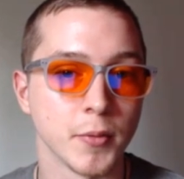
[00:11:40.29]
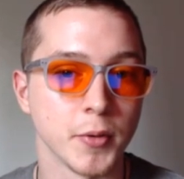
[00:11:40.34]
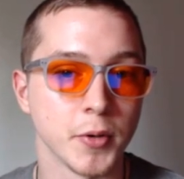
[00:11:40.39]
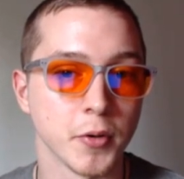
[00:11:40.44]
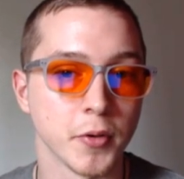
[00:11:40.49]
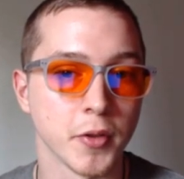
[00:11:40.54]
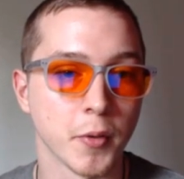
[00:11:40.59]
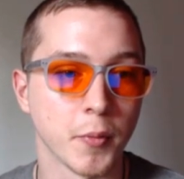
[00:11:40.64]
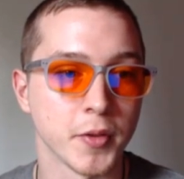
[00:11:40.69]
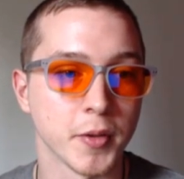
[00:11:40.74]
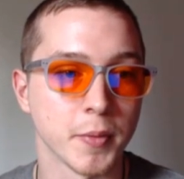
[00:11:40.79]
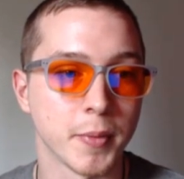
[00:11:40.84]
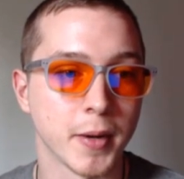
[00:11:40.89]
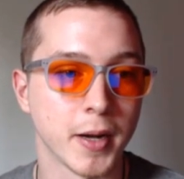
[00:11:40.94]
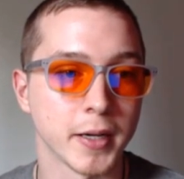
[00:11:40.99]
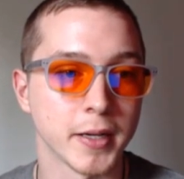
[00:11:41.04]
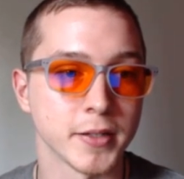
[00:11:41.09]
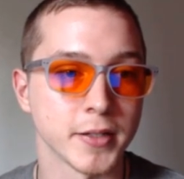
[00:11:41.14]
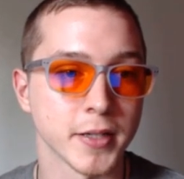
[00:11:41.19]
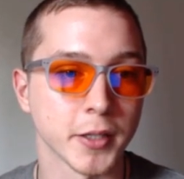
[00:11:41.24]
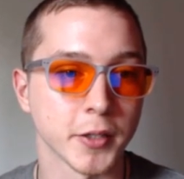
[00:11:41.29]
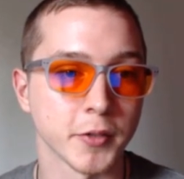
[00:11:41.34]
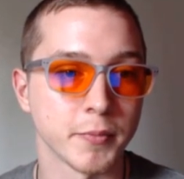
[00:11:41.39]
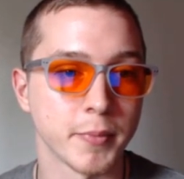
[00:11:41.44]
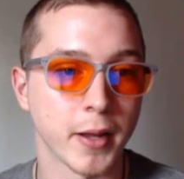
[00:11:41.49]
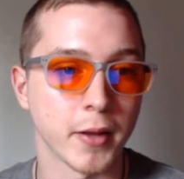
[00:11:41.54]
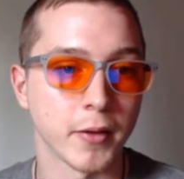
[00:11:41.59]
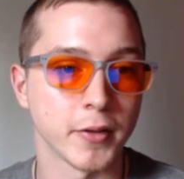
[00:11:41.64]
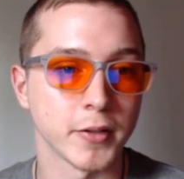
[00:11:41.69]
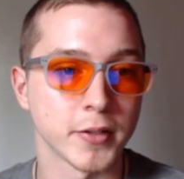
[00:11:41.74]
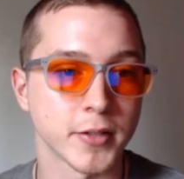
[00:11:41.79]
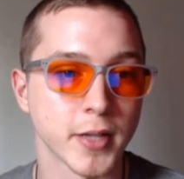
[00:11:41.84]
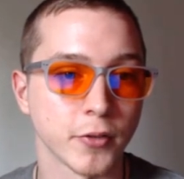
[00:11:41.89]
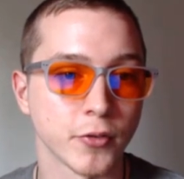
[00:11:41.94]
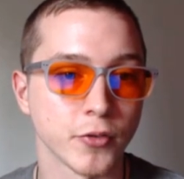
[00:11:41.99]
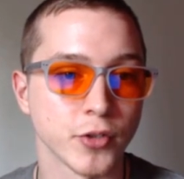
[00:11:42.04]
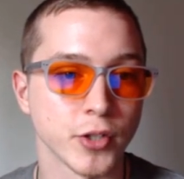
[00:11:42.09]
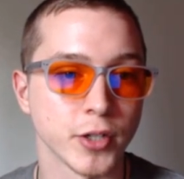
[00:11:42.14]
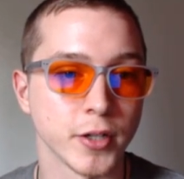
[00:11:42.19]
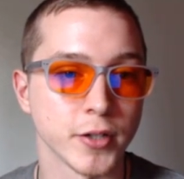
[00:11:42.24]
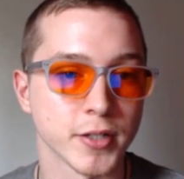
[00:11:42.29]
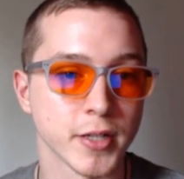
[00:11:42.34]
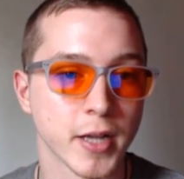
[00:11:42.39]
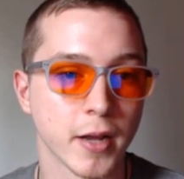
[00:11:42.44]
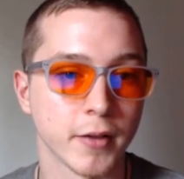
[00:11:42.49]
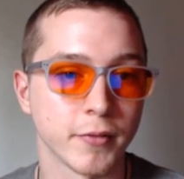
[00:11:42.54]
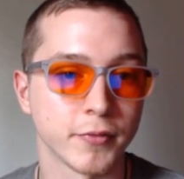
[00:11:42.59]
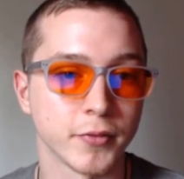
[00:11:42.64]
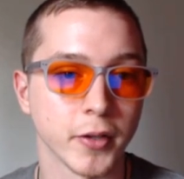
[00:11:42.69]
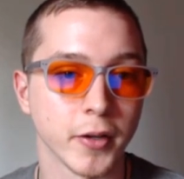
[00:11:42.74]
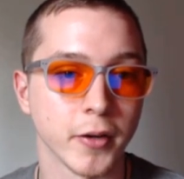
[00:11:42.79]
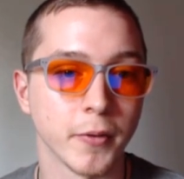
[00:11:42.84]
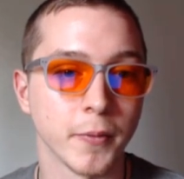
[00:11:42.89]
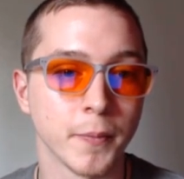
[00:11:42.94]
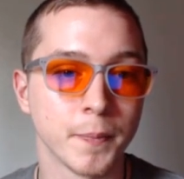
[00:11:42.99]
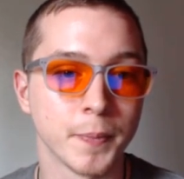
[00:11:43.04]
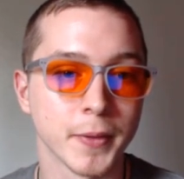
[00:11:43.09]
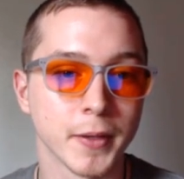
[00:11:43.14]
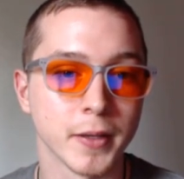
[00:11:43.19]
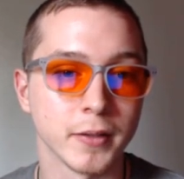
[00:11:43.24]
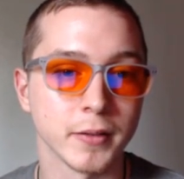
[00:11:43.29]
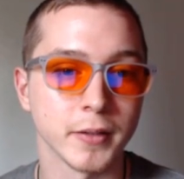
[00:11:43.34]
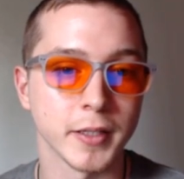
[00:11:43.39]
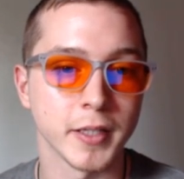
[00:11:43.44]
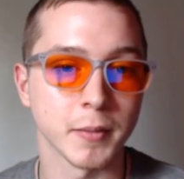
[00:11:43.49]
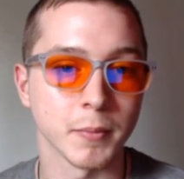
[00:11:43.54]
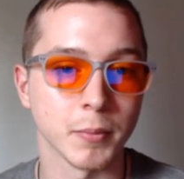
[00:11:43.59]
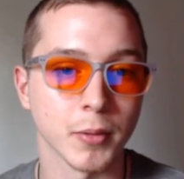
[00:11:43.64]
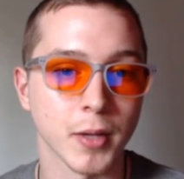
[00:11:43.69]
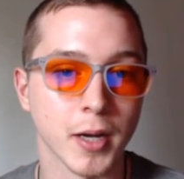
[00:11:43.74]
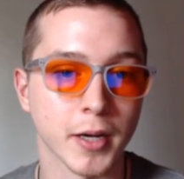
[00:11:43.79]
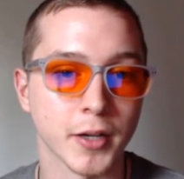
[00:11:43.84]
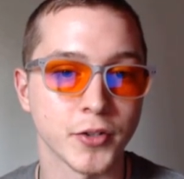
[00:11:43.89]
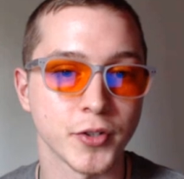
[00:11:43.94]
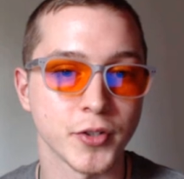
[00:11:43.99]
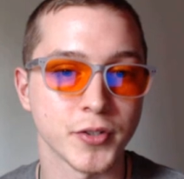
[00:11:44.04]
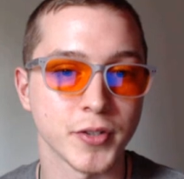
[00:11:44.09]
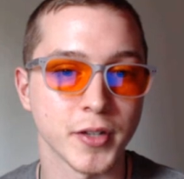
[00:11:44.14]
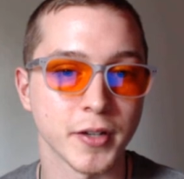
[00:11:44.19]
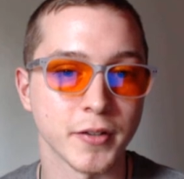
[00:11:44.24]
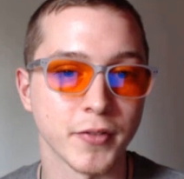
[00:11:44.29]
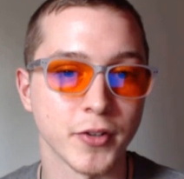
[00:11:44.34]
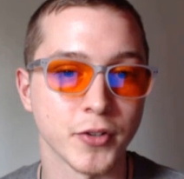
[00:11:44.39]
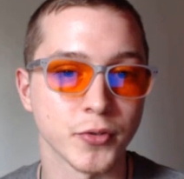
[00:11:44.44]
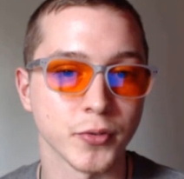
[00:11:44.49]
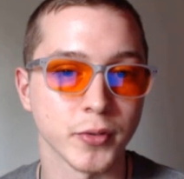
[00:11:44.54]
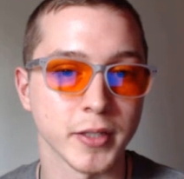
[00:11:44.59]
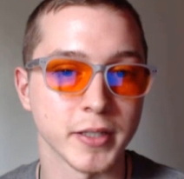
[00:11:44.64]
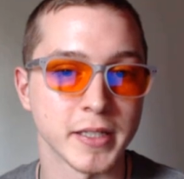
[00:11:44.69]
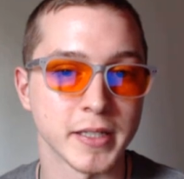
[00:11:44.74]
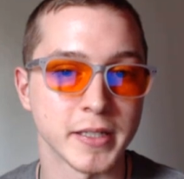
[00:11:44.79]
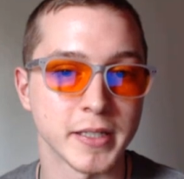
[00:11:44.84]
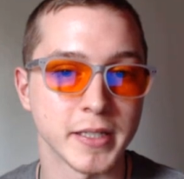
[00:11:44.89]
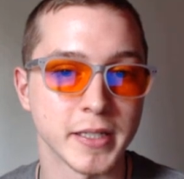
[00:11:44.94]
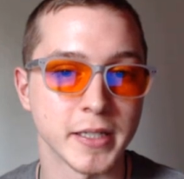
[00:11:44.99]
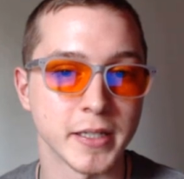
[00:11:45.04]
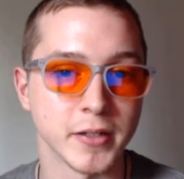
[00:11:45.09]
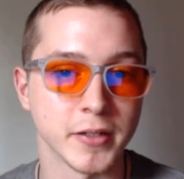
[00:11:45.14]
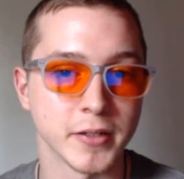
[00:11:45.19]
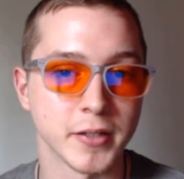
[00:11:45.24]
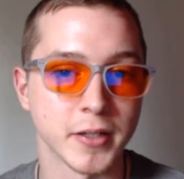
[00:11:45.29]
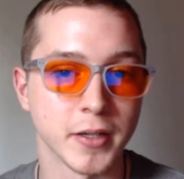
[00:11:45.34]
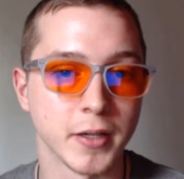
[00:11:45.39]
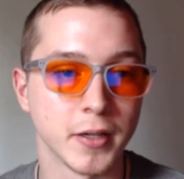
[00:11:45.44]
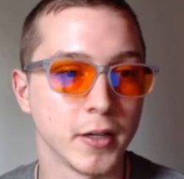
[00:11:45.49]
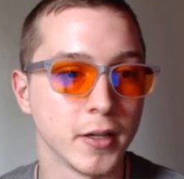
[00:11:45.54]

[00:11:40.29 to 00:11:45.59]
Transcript: We know that when the body is out of balance, energy does not flow, leading blockages and eventually dis-ease.